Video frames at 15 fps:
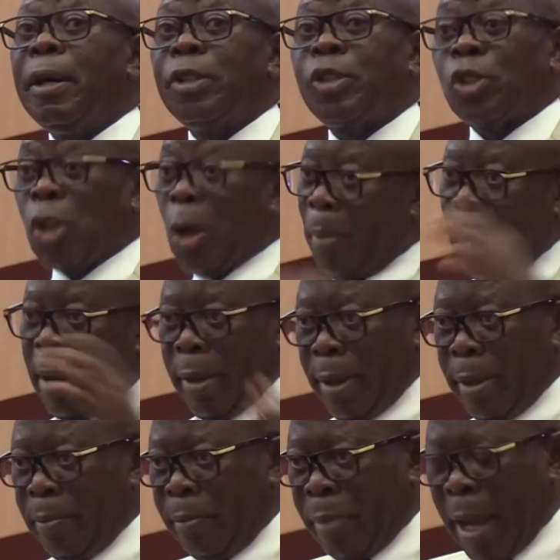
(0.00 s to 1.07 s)

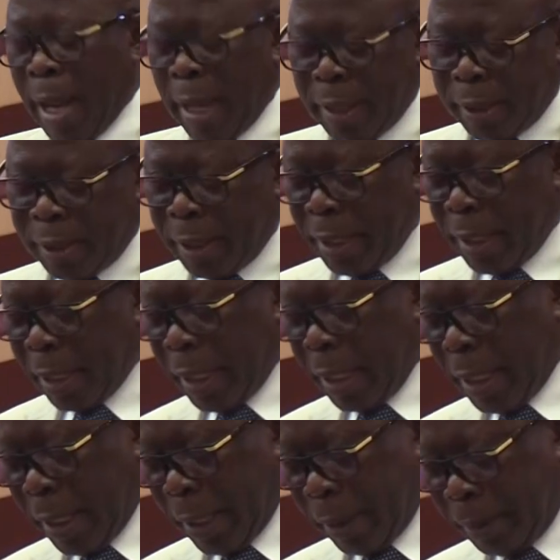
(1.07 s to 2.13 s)
summary by the Senate
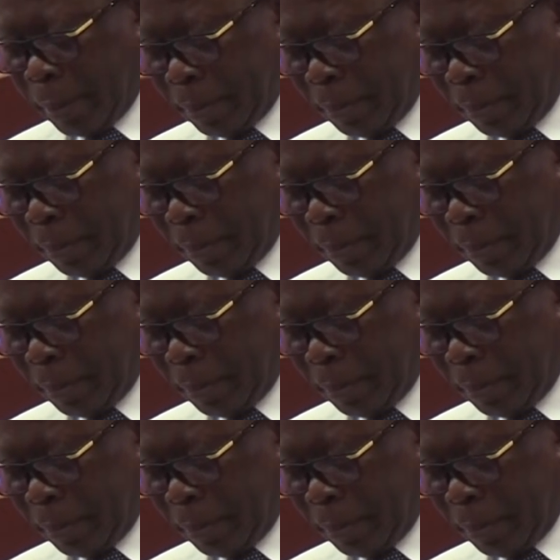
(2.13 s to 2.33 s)
leader.